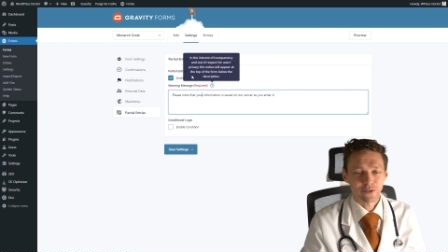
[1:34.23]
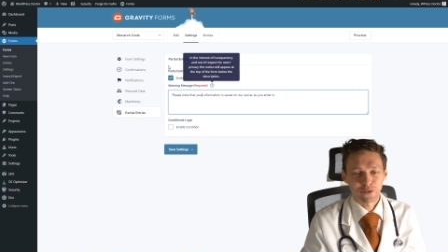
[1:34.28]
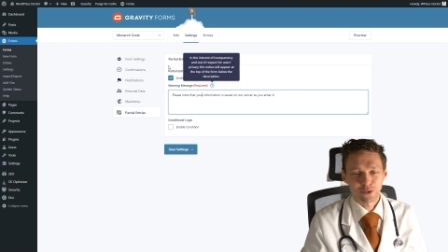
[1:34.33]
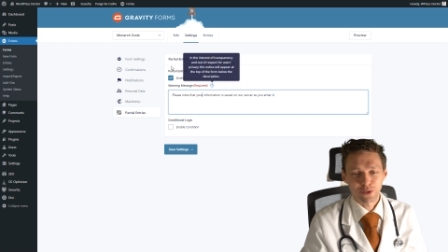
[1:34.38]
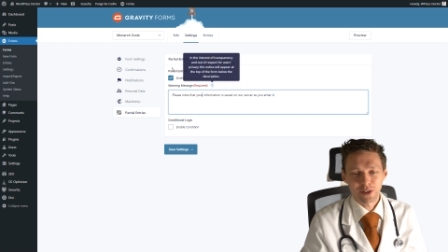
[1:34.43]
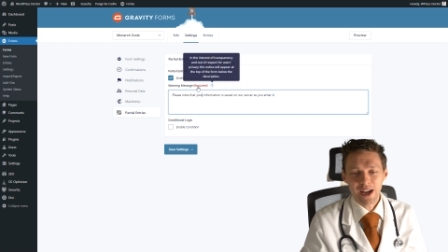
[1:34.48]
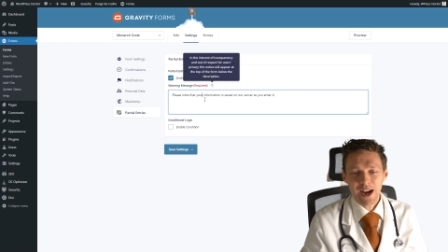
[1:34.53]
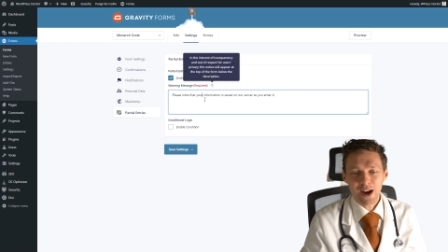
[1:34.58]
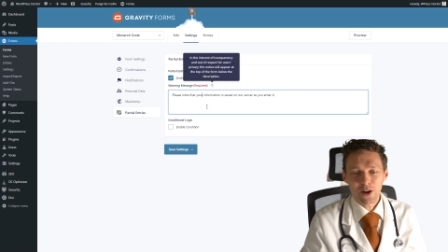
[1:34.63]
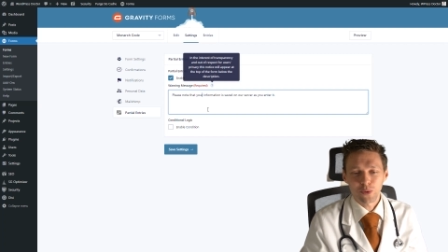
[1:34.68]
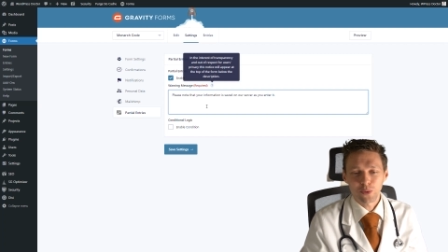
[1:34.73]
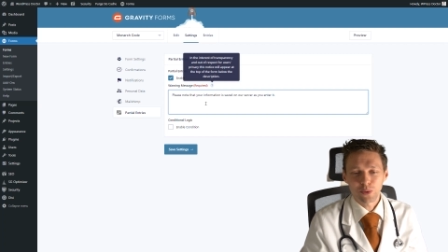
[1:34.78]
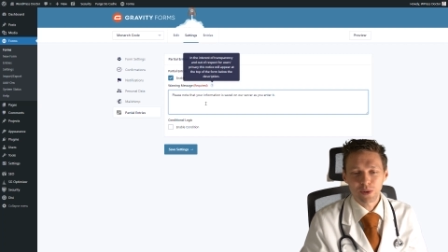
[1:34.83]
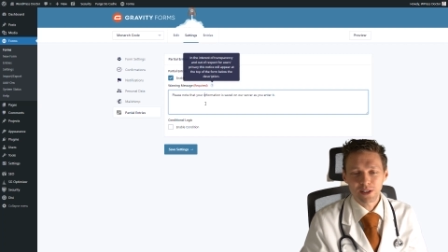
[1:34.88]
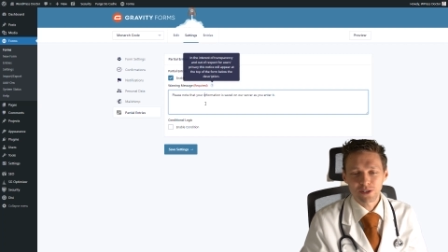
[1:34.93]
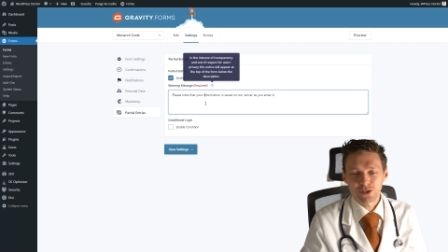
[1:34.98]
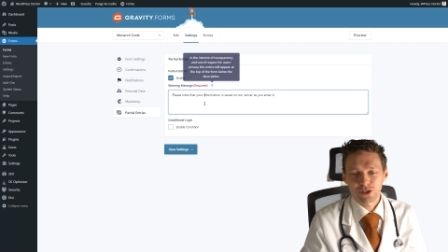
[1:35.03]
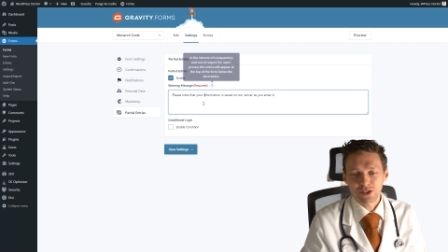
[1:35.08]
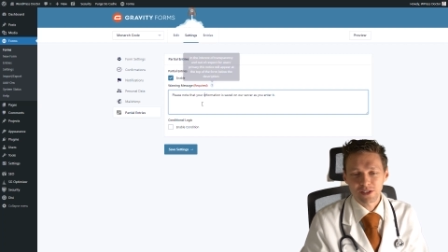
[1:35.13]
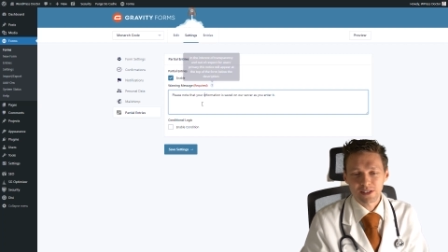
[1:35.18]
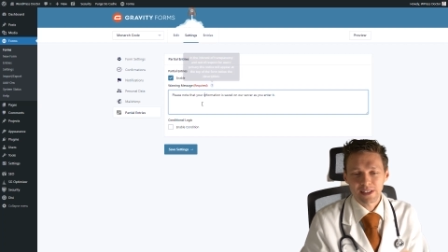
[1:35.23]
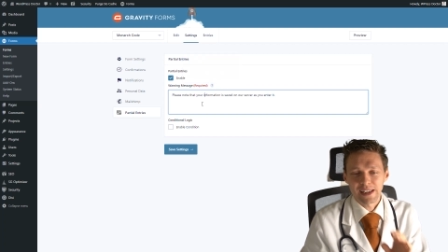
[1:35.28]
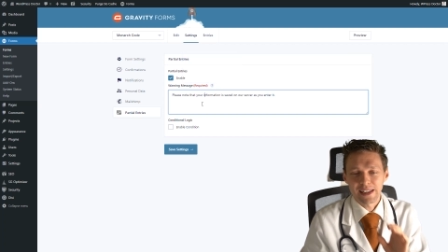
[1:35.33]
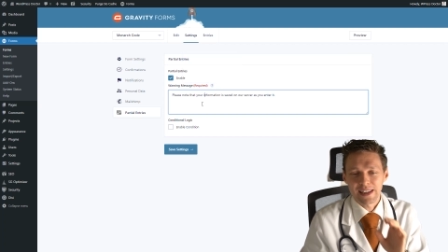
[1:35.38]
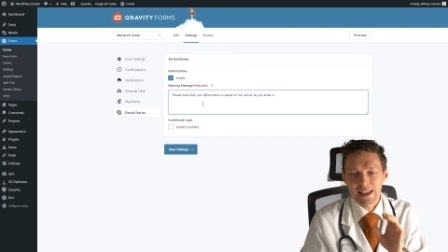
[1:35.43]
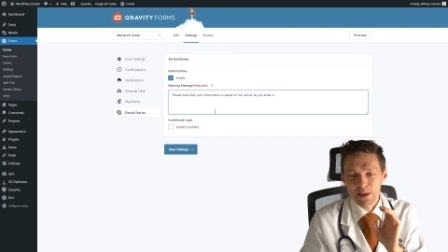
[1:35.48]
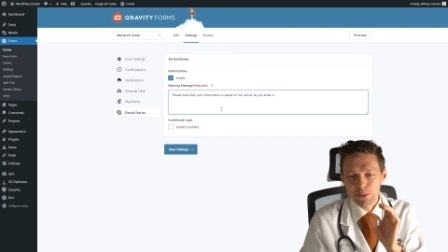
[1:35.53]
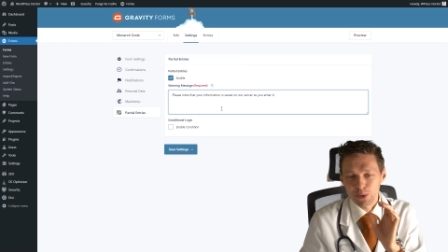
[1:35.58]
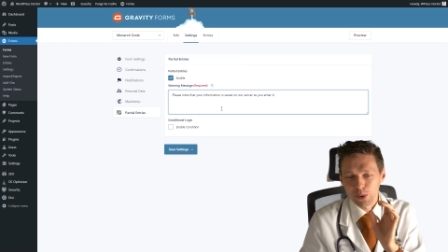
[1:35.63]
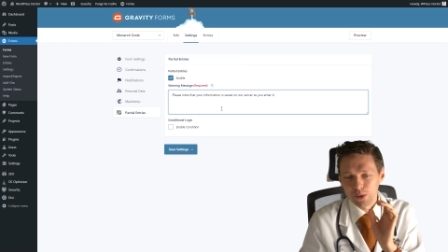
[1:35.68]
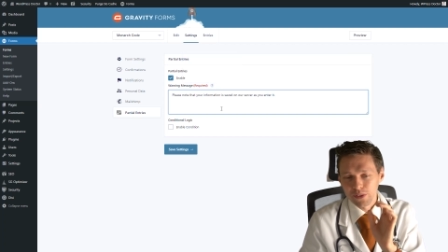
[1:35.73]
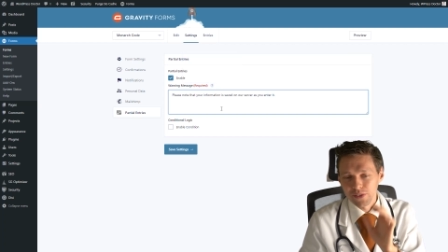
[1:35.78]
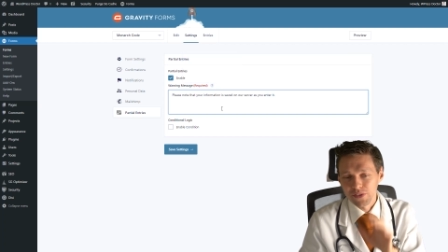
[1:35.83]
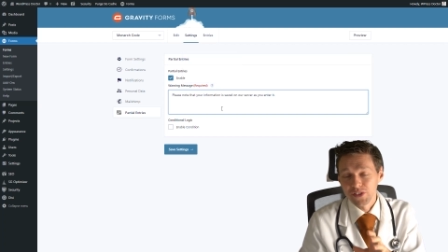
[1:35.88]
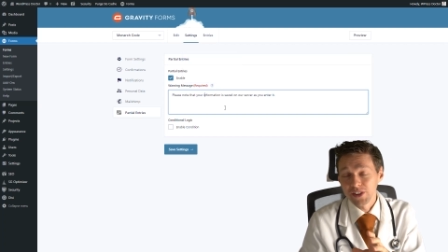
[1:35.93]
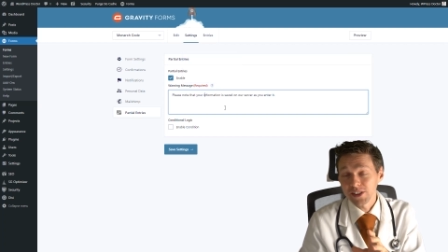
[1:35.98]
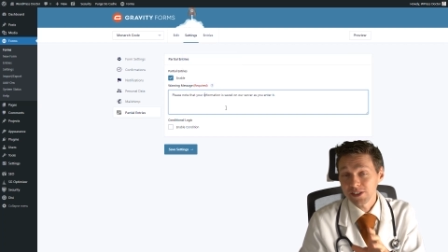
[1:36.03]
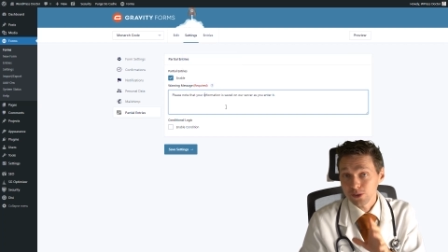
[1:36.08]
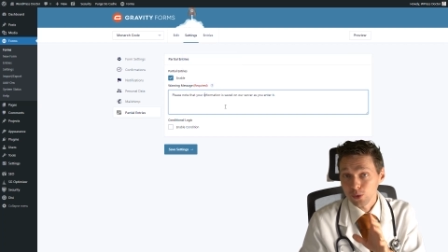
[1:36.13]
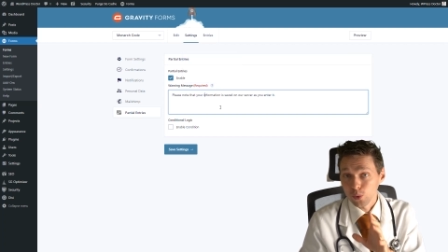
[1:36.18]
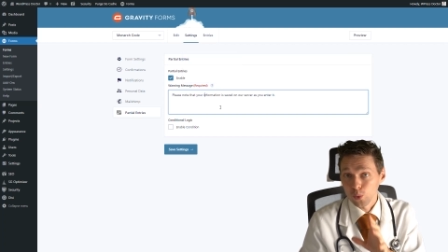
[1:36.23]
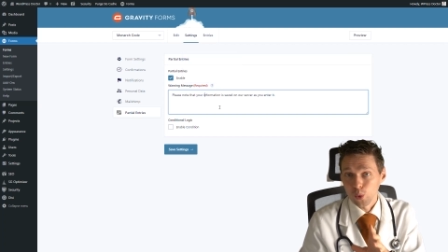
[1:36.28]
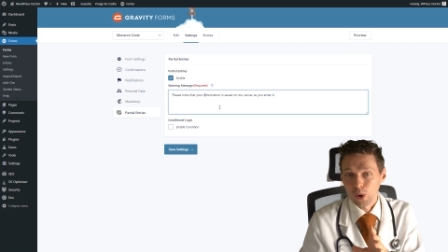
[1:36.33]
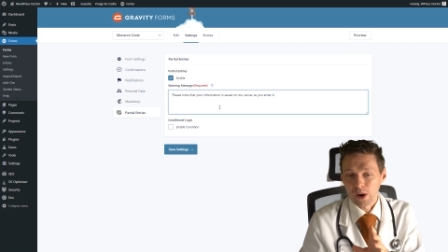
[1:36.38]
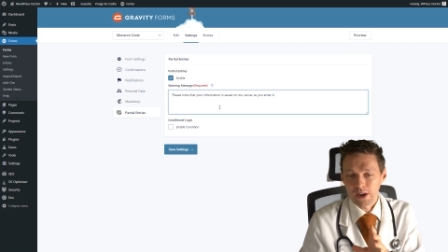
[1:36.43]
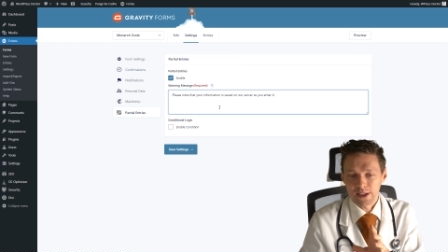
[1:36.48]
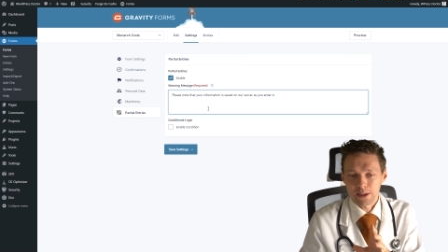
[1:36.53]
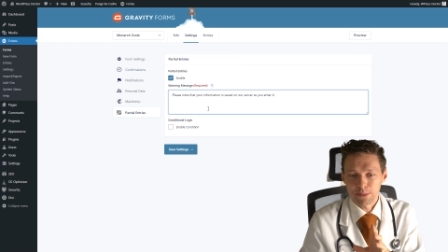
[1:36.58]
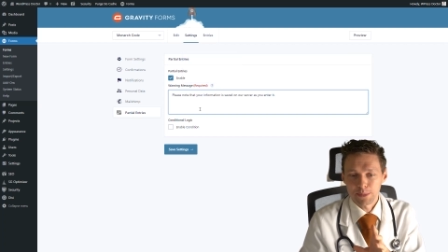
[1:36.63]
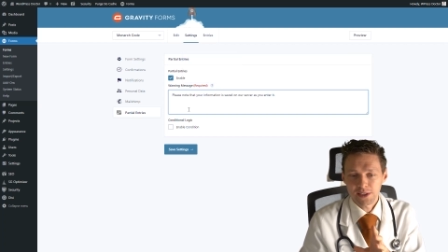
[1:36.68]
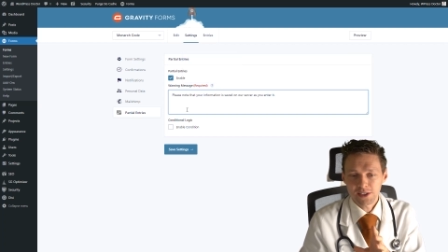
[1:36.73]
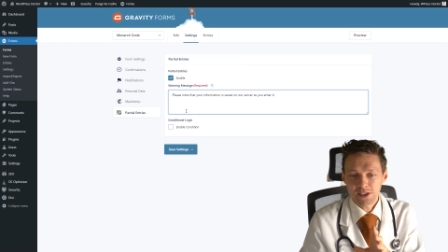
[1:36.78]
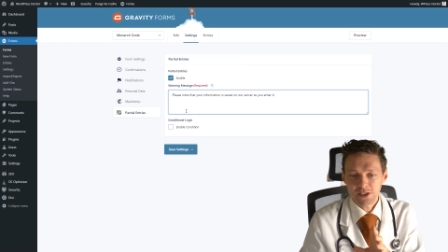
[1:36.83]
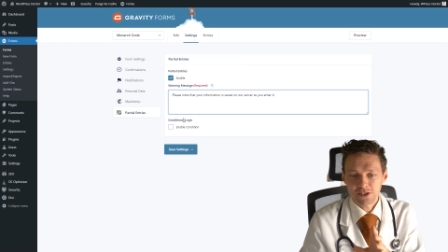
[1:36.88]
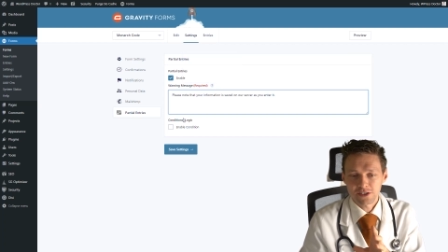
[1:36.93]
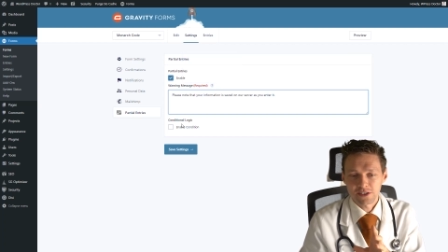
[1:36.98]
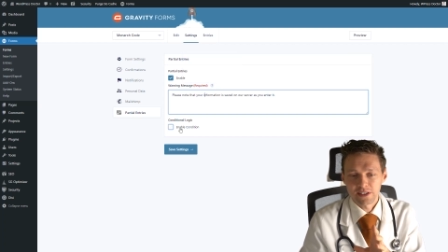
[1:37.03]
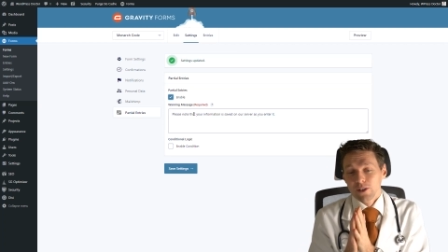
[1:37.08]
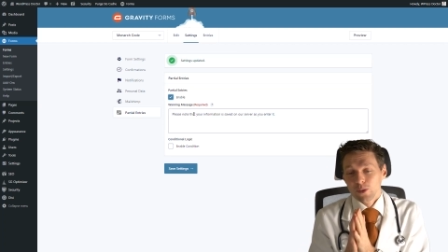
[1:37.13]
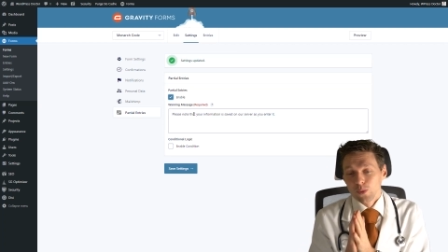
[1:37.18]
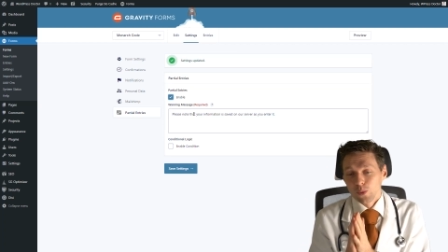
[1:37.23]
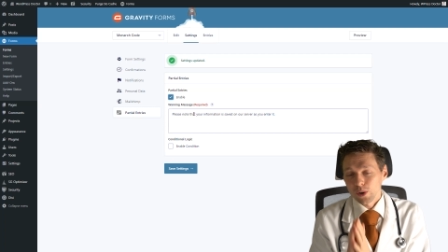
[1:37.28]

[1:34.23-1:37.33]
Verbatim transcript: For now, we just enable this warning message.